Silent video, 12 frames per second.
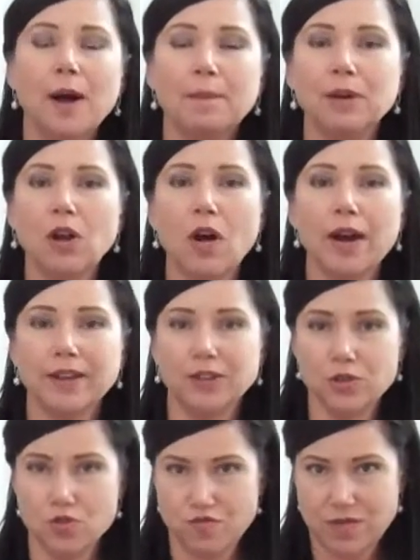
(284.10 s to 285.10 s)
apply
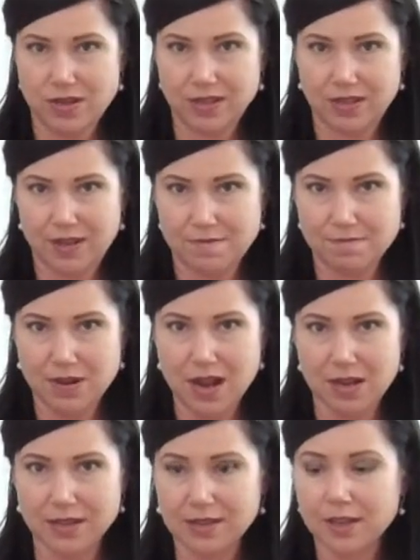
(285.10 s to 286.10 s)
your Re-Stim
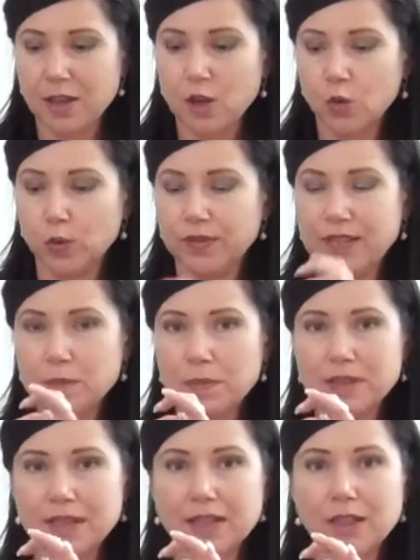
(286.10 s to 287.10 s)
Plus. With
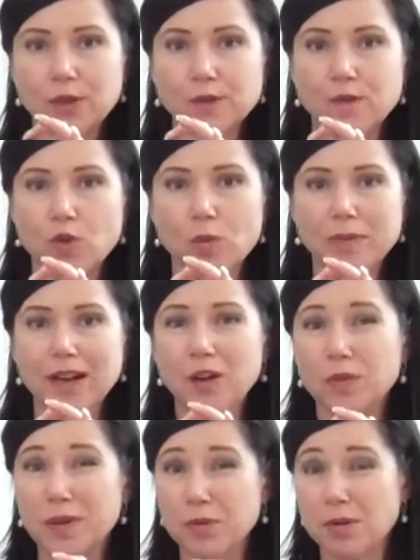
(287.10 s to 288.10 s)
this particular
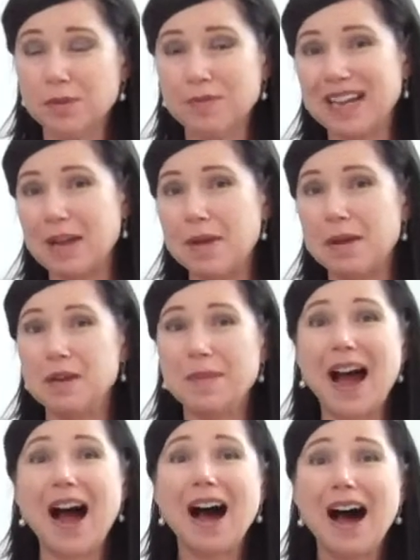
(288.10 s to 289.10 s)
formula, we probably recommend
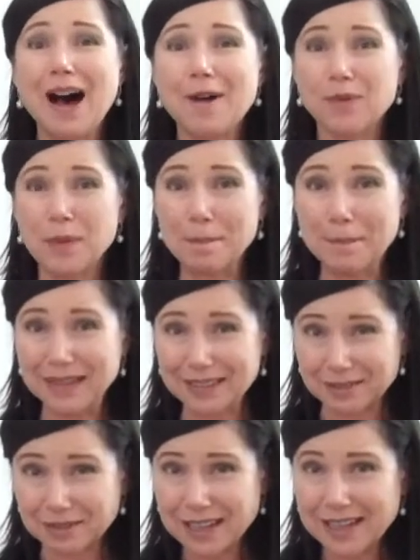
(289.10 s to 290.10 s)
about half a
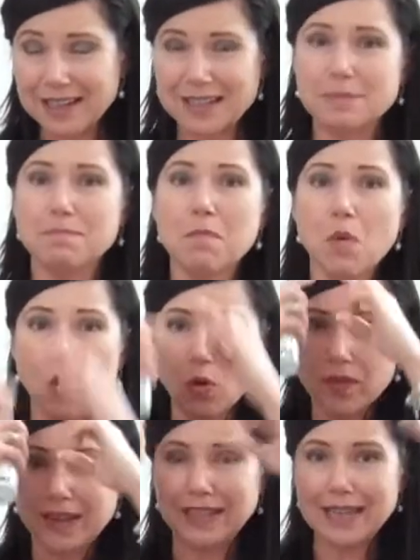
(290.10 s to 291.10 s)
mil is
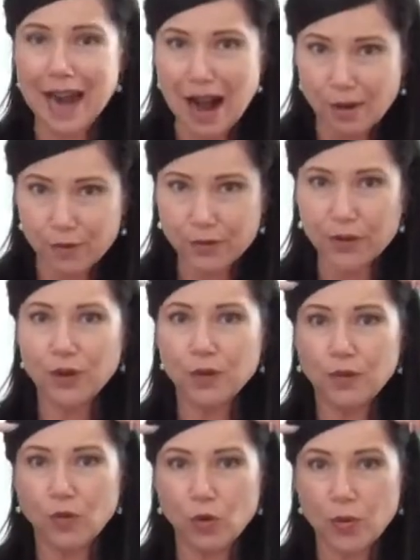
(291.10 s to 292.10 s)
more than enough
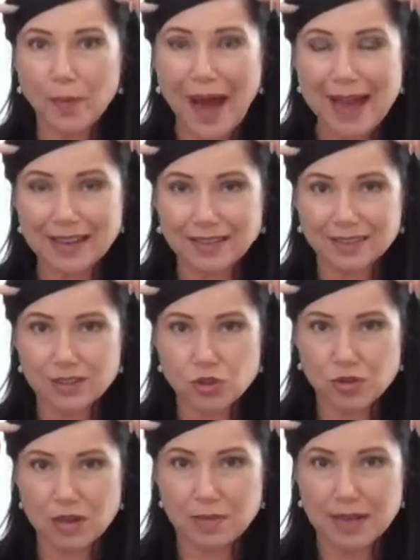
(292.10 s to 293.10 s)
for the pattern
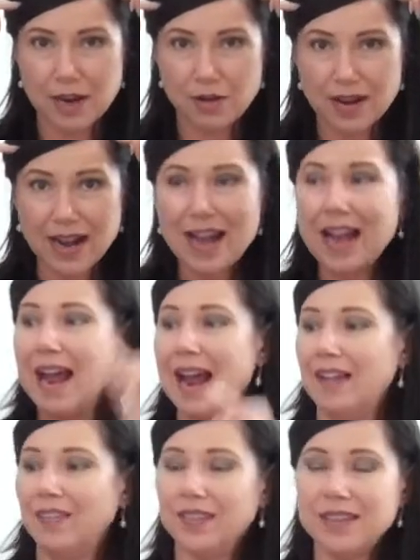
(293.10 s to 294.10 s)
treatment area.
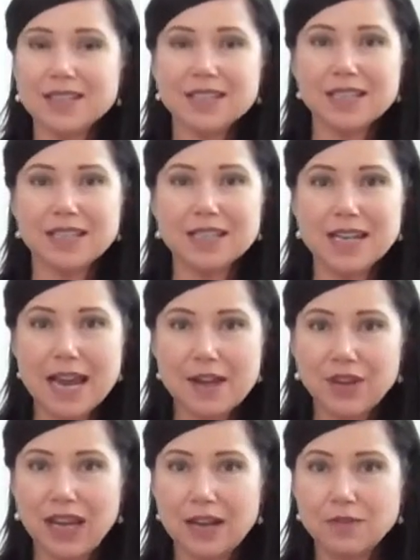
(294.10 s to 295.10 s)
And this is
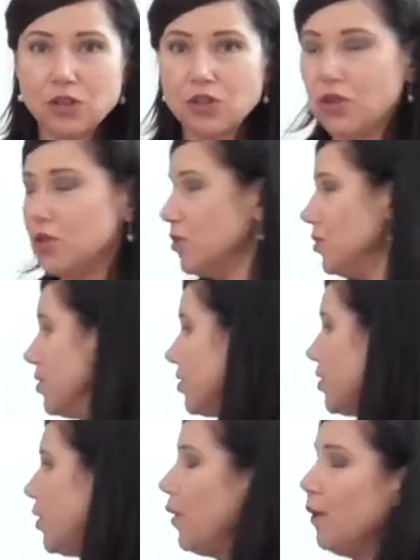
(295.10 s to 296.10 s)
never ever
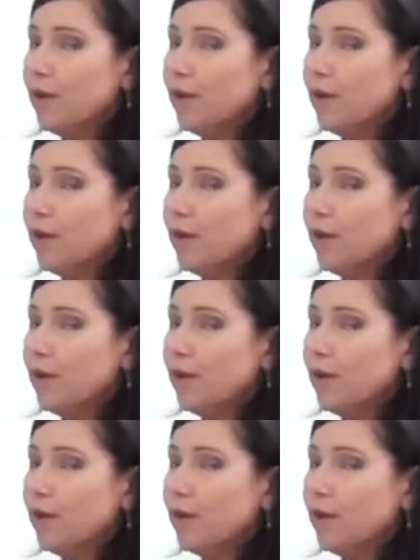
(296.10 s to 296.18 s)
used